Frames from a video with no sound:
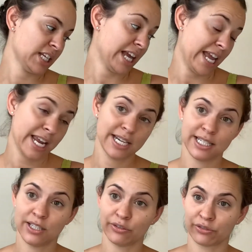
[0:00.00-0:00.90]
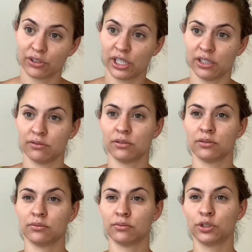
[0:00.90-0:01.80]
8 different
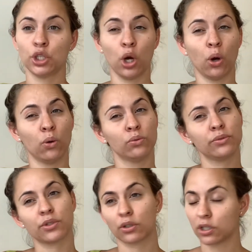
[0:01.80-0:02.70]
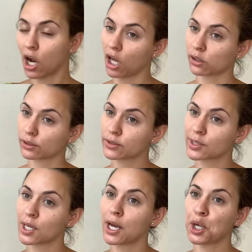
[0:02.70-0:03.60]
tones or colors
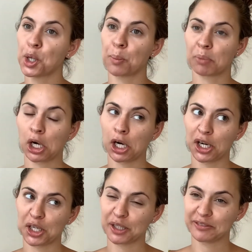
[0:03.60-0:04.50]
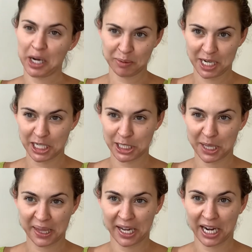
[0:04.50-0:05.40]
per foundation
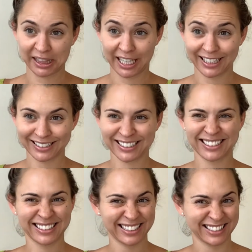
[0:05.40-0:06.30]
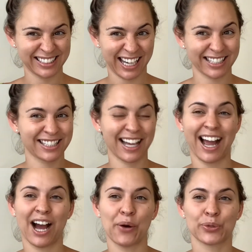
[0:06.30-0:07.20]
that I like, because that's
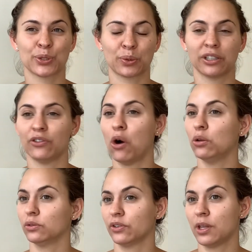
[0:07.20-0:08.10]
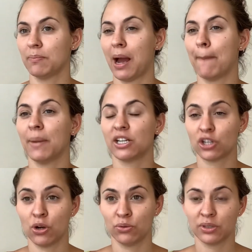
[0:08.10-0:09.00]
how sort of all over the map my
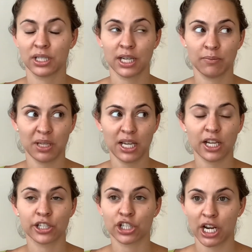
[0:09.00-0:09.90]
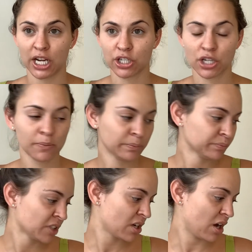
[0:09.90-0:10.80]
tone can be and change.
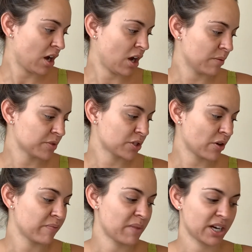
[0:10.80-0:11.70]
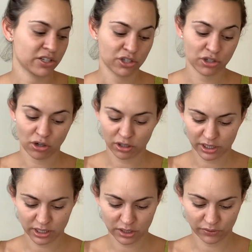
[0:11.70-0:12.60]
So my
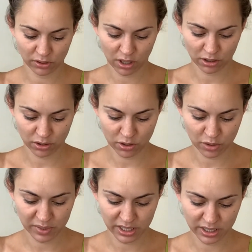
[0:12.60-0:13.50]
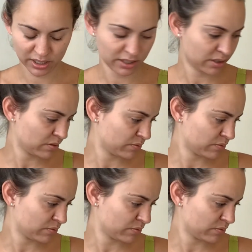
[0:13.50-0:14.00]
darkest for Lancôme is